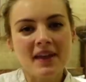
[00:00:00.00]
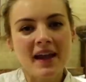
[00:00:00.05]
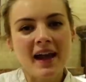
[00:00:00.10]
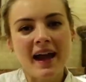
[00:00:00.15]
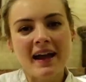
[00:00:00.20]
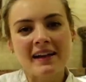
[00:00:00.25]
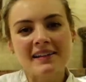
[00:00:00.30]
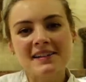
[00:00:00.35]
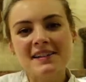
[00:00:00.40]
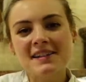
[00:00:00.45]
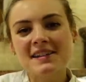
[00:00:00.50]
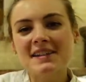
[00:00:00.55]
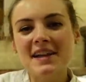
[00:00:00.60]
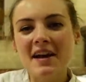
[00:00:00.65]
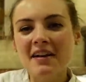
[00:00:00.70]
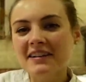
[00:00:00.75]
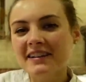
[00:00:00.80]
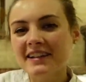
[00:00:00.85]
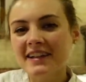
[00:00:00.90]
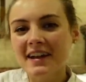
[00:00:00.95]
Had
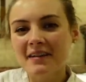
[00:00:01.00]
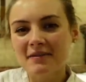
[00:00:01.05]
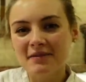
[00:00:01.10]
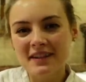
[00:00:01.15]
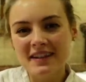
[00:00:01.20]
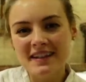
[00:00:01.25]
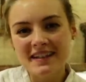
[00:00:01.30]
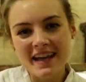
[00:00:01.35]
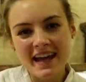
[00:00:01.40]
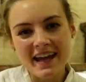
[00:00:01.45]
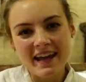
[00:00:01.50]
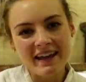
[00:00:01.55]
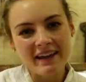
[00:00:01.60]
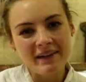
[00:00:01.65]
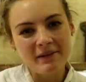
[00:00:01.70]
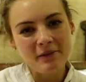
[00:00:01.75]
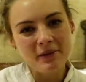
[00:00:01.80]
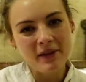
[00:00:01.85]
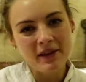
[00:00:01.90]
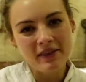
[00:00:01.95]
such a lovely
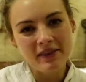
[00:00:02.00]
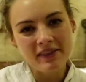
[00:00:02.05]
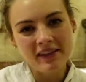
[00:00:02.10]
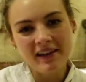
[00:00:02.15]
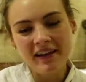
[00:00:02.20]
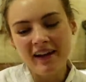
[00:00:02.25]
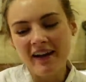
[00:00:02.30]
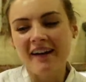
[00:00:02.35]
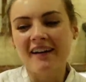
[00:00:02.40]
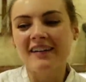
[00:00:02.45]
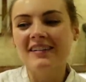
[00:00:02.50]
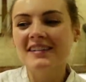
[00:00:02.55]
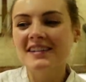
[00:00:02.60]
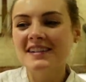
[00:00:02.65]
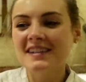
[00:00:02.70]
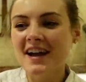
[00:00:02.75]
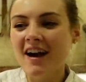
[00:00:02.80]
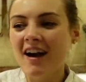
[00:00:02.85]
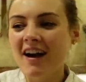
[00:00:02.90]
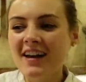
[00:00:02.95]
day with the
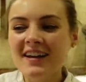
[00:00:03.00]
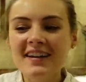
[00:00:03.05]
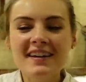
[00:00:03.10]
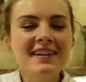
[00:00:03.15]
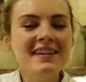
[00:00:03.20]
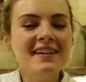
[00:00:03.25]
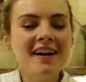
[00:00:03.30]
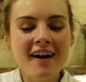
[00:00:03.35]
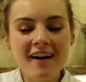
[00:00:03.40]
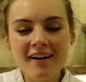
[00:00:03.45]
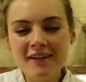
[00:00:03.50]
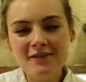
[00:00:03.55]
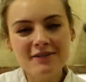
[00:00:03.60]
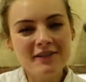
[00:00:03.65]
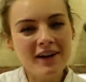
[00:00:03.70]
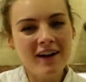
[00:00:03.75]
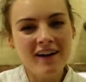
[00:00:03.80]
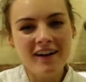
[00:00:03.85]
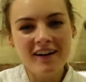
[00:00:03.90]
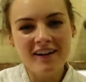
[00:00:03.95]
girls. I love
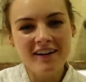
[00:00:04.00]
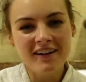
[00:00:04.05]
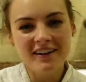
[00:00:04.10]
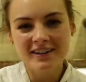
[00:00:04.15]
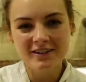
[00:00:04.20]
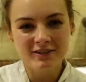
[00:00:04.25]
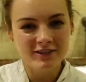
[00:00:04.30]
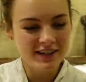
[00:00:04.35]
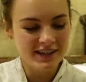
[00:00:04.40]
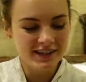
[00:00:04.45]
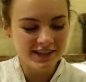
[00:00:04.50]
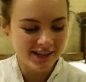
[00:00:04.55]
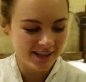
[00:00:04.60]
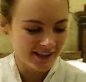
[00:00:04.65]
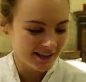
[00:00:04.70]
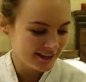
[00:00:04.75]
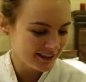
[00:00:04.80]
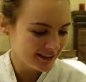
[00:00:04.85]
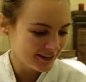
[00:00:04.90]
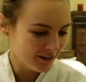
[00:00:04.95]
our
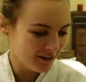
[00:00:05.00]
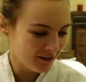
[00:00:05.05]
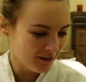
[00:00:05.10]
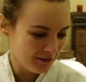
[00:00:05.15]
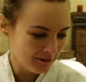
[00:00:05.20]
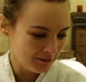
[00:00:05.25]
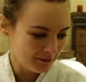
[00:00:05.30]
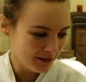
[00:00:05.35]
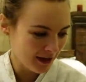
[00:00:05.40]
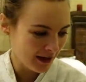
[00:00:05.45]
tradition of